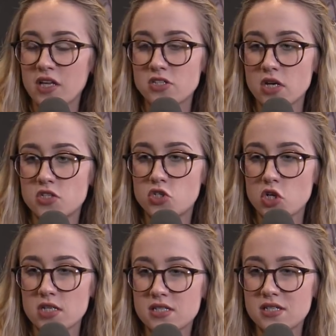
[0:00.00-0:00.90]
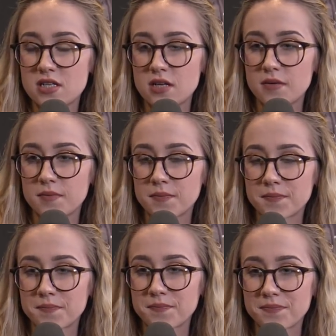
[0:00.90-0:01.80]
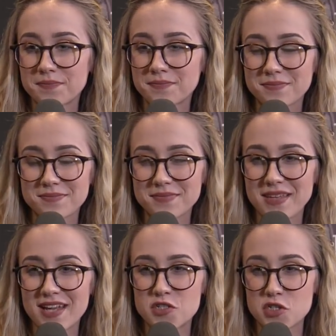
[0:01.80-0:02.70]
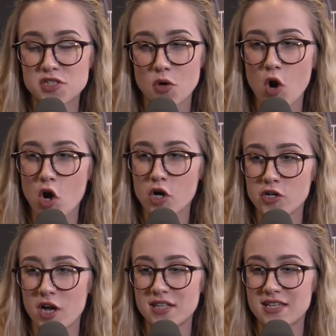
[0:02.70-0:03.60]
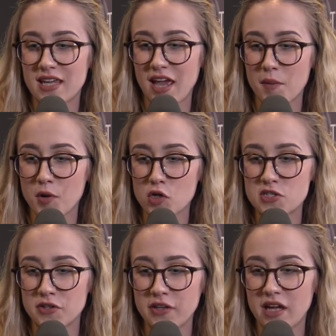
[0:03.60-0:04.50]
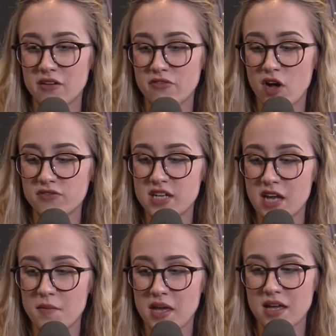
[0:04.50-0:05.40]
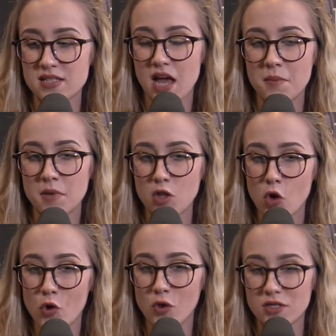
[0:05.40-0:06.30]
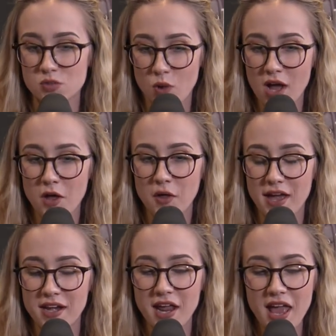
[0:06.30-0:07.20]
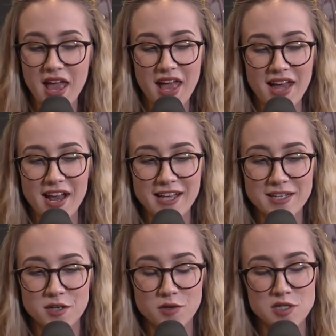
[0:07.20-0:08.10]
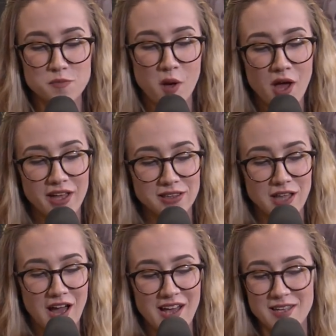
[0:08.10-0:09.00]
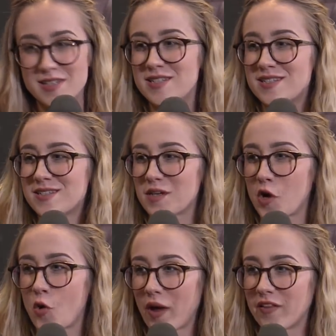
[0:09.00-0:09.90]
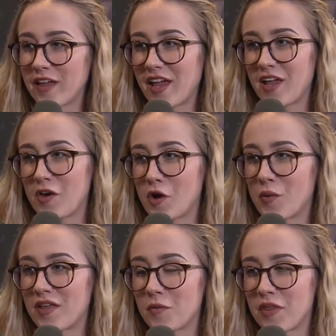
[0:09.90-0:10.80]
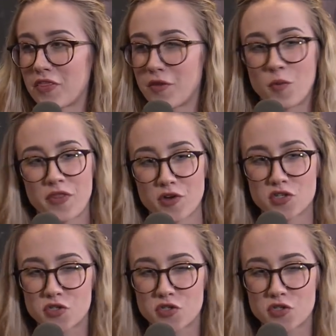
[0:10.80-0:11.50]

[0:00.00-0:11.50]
it's it's just... It's just so hard not to get personally involved in it because I'm a local as well, and, and I can spot lies quickly, you know, with, with, with their